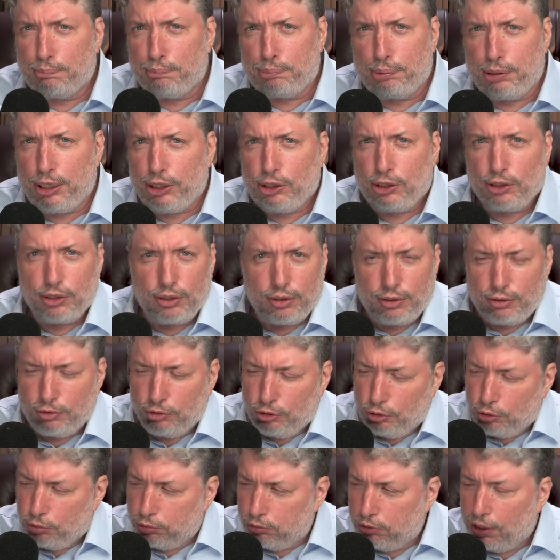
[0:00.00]
preachers
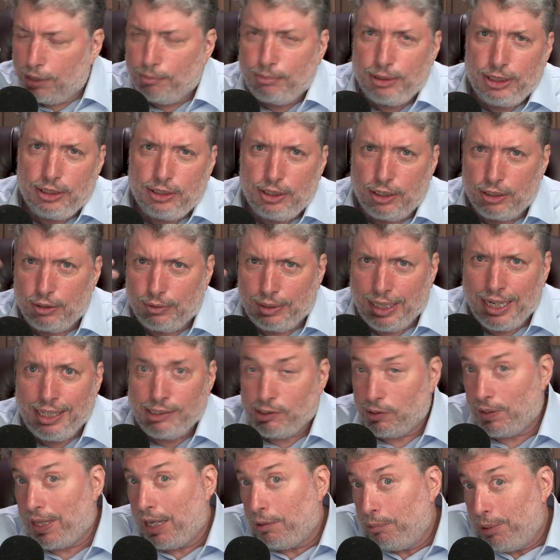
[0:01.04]
drum into their
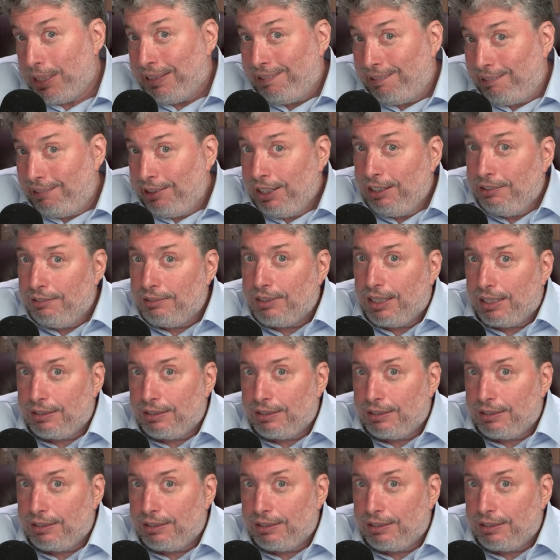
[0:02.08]
heads. So they really think